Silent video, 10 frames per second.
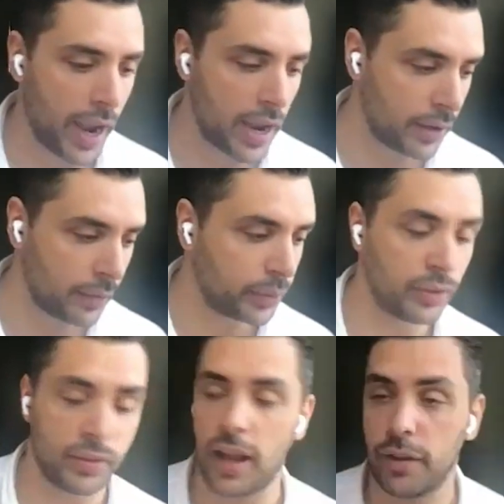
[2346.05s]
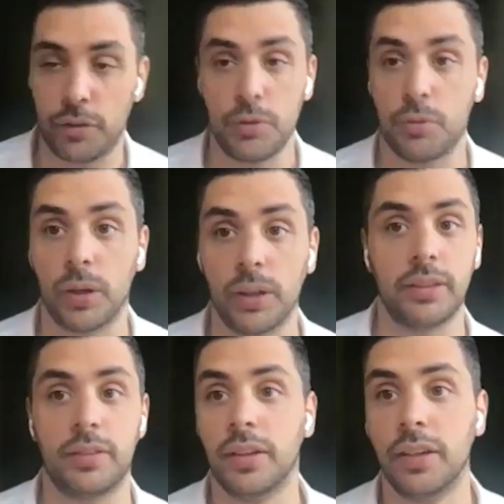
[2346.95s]
and with this last new
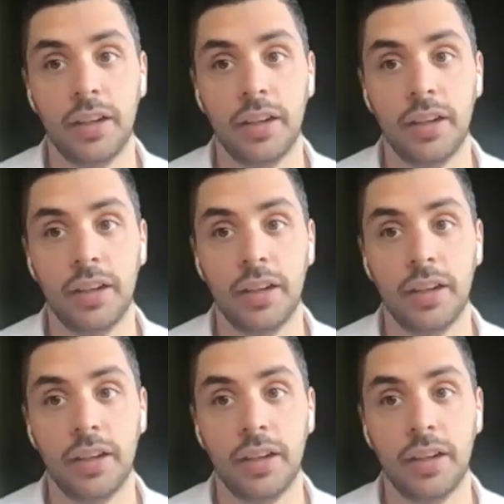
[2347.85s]
release,